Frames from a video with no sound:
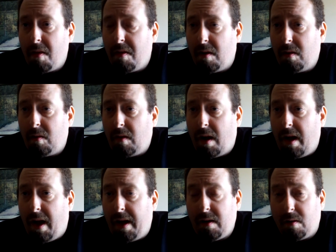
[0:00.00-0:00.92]
Though
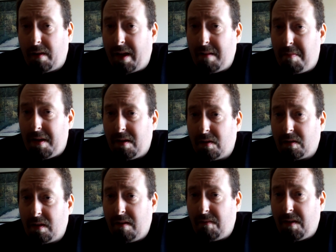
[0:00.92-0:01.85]
I don't like
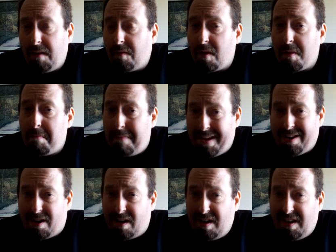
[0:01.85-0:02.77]
beers if they're
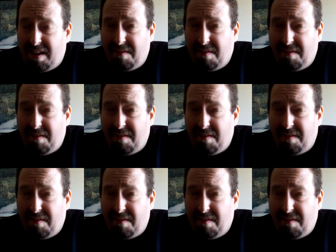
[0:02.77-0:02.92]
bitter,